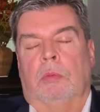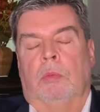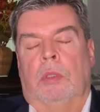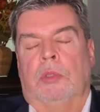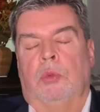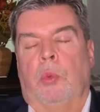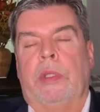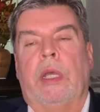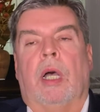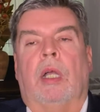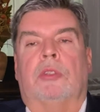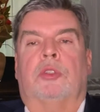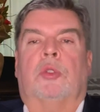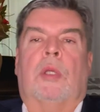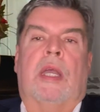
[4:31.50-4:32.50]
Because we all
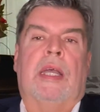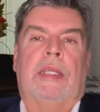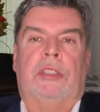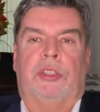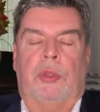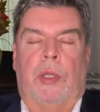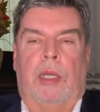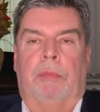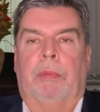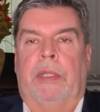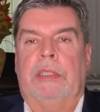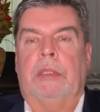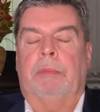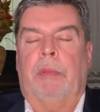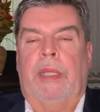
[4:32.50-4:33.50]
try to
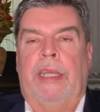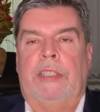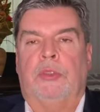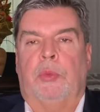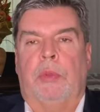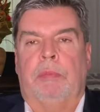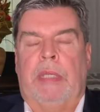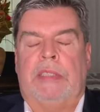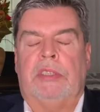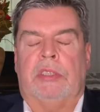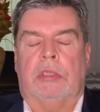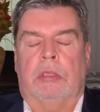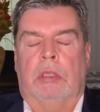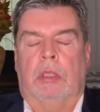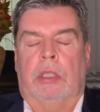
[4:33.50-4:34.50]
operate the plans
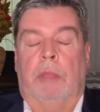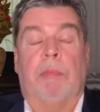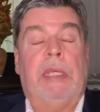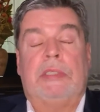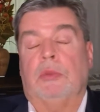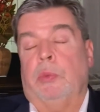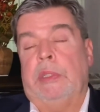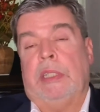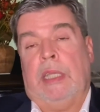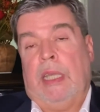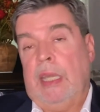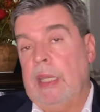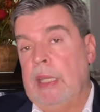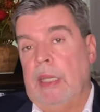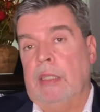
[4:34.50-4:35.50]
the best we
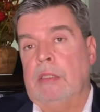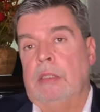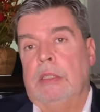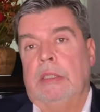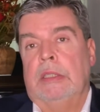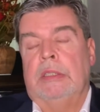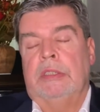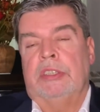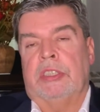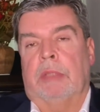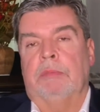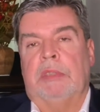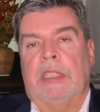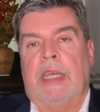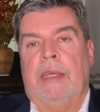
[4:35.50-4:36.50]
can.
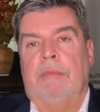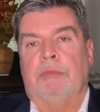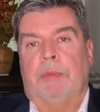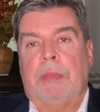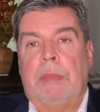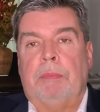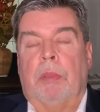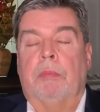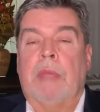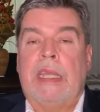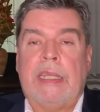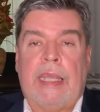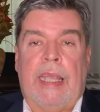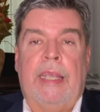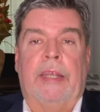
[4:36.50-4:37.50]
Sometimes people
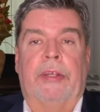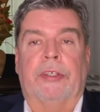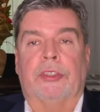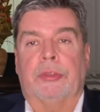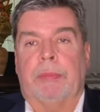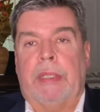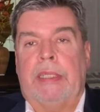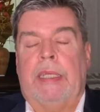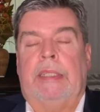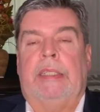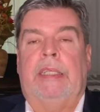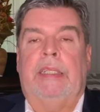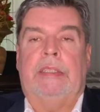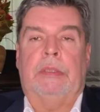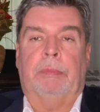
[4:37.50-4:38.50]
make errors by not
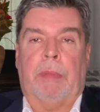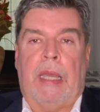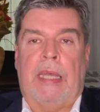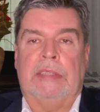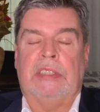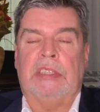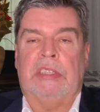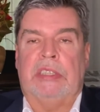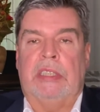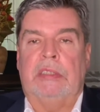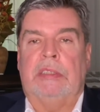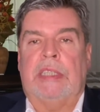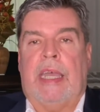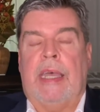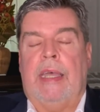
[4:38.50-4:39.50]
getting deposits in
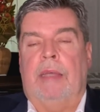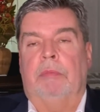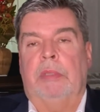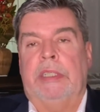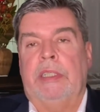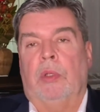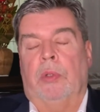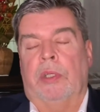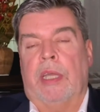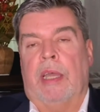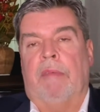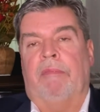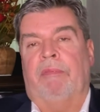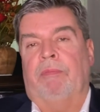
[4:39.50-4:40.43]
timely or not